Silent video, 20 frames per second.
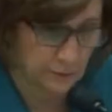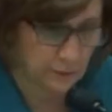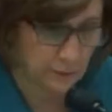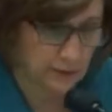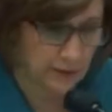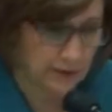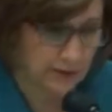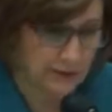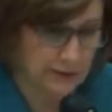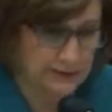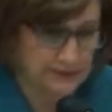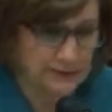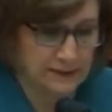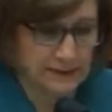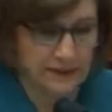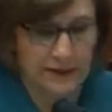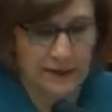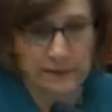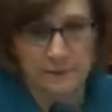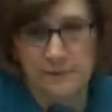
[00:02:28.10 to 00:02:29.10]
working on
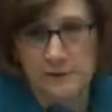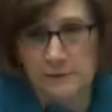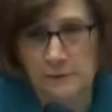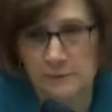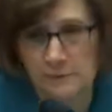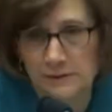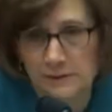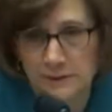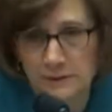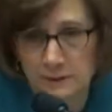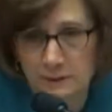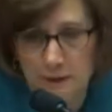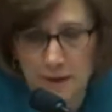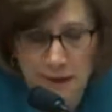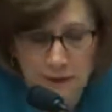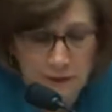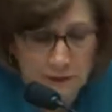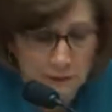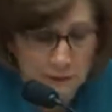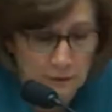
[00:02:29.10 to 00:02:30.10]
today. And Mr. Bustillo,
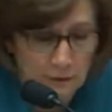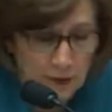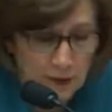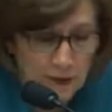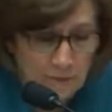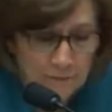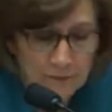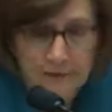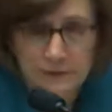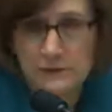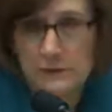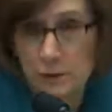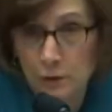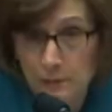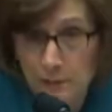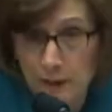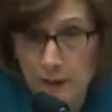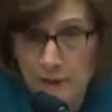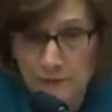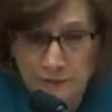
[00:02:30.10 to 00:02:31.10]
thank you so
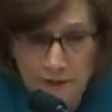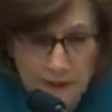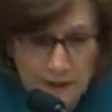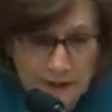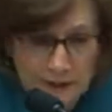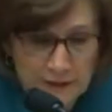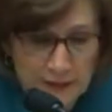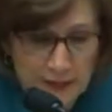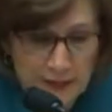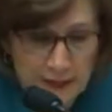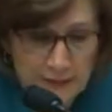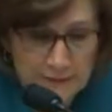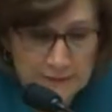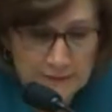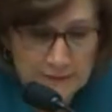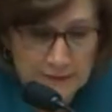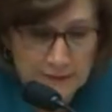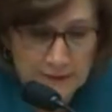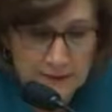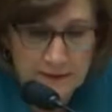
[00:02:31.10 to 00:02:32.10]
much for
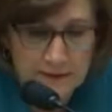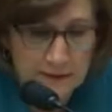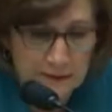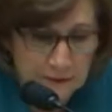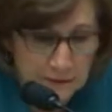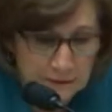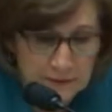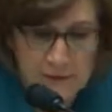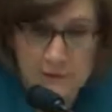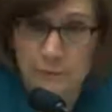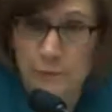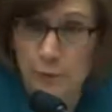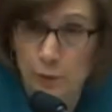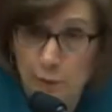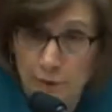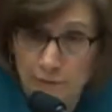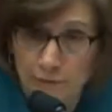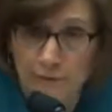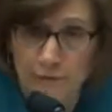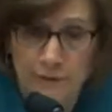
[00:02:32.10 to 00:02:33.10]
HCAP's continued
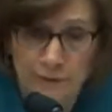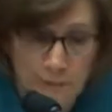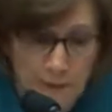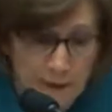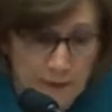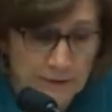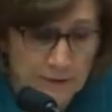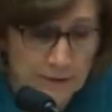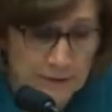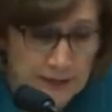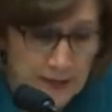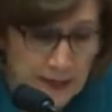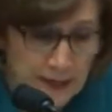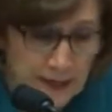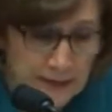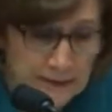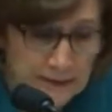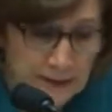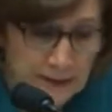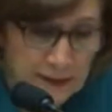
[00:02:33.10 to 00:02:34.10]
support for the Partners
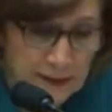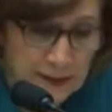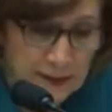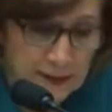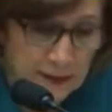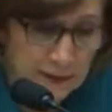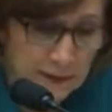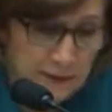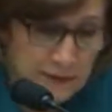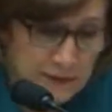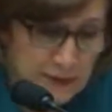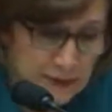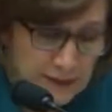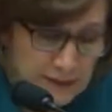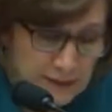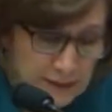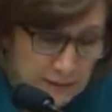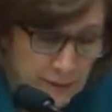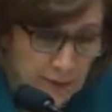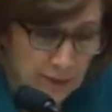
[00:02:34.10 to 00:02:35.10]
Act. In your
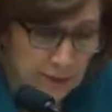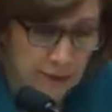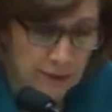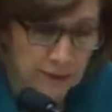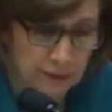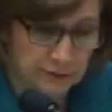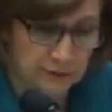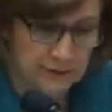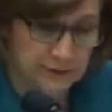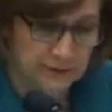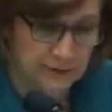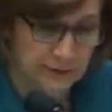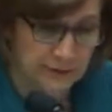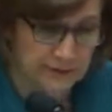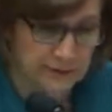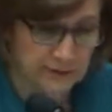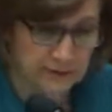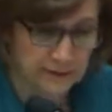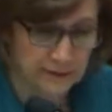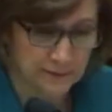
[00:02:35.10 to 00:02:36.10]
testimony, you
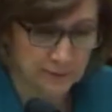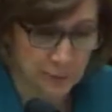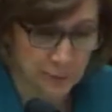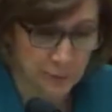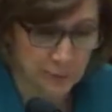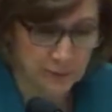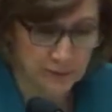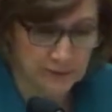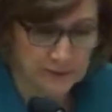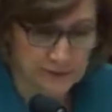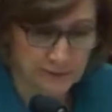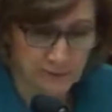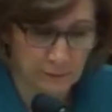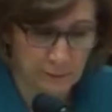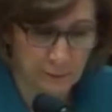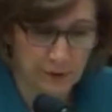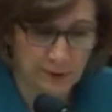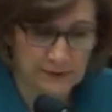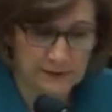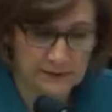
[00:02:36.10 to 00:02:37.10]
discussed the importance of
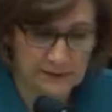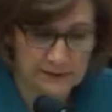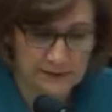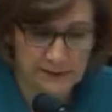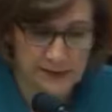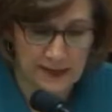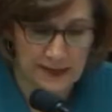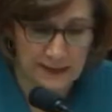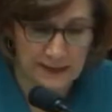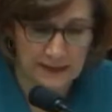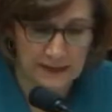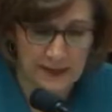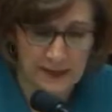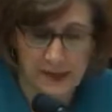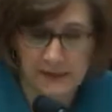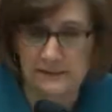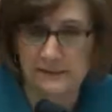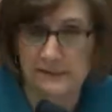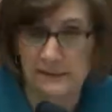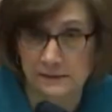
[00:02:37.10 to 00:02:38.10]
apprentices
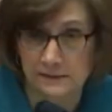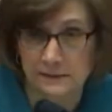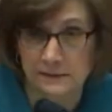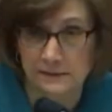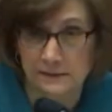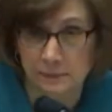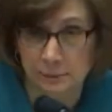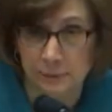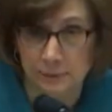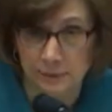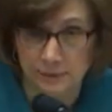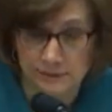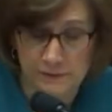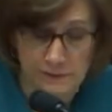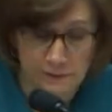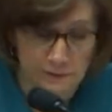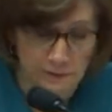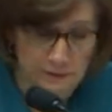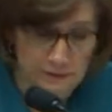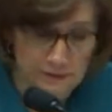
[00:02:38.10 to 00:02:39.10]
accessing supportive
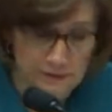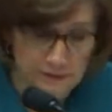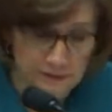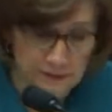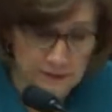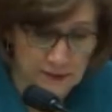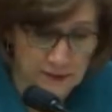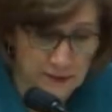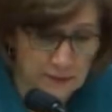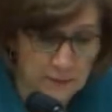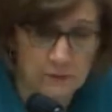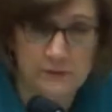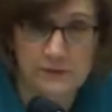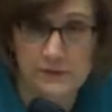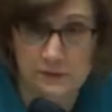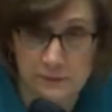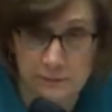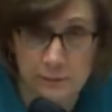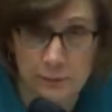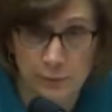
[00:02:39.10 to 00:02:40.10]
services, which
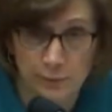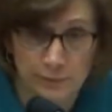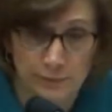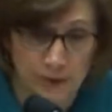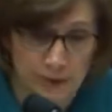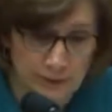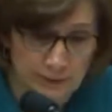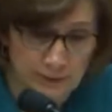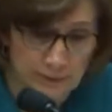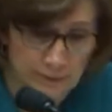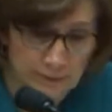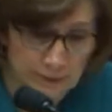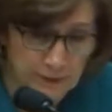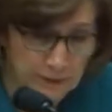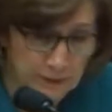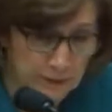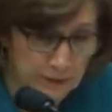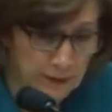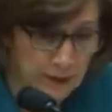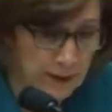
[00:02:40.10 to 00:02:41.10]
is an important part of the
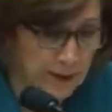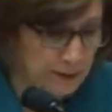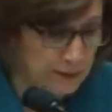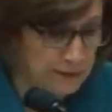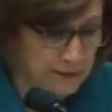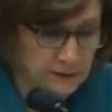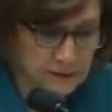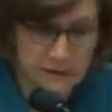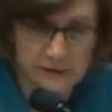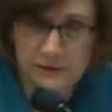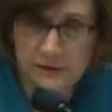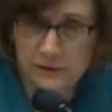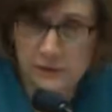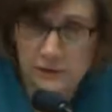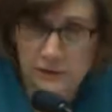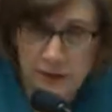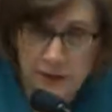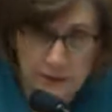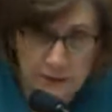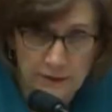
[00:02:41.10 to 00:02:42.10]
bill, such as
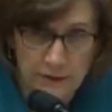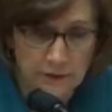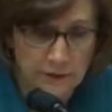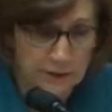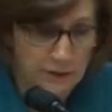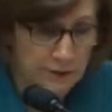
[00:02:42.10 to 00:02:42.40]
childcare,